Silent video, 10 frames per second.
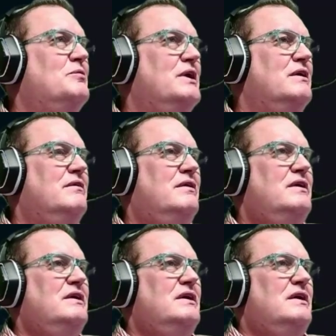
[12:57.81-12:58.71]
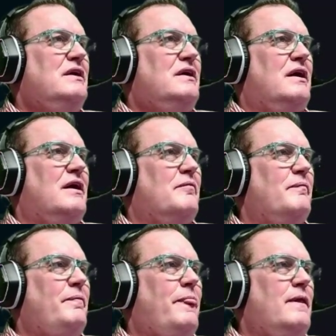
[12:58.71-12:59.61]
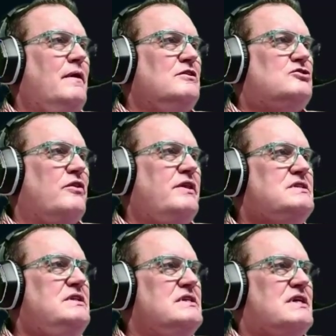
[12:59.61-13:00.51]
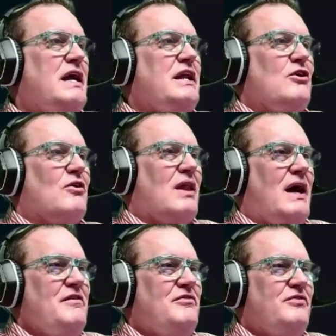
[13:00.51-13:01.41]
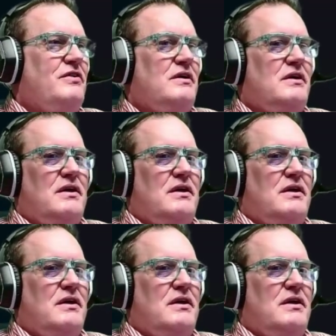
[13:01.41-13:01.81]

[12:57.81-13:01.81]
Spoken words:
But um, so this designing your life